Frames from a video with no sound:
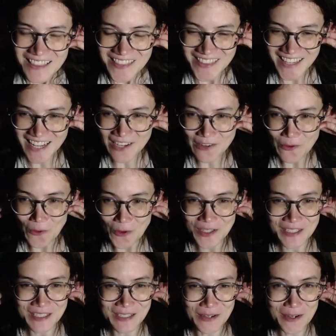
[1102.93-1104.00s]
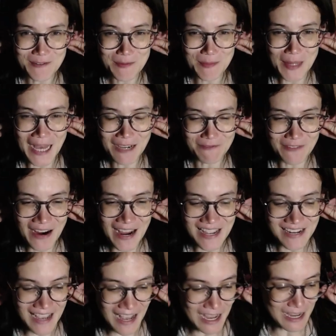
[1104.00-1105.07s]
that I ordered over Black Friday.
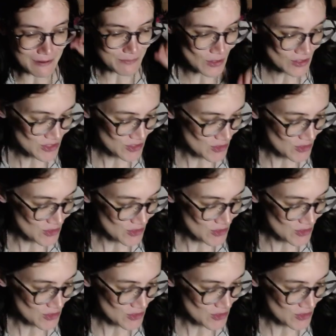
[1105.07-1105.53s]
I'm not